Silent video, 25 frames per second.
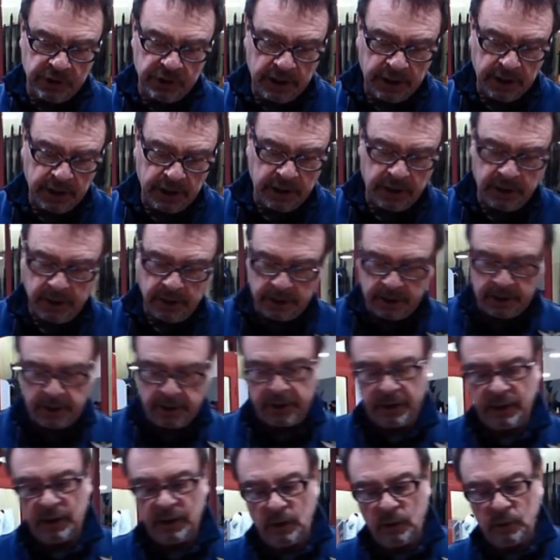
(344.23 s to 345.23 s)

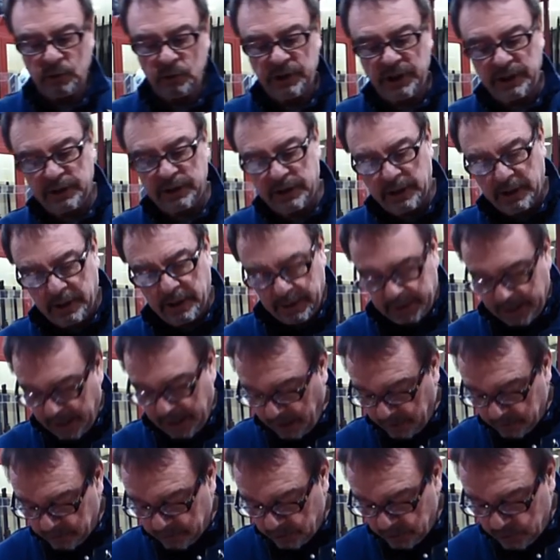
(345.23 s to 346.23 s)
reloaded
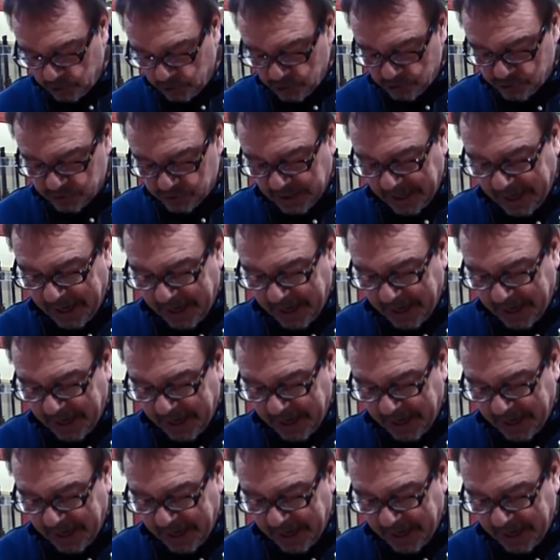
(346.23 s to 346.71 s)
cartridge is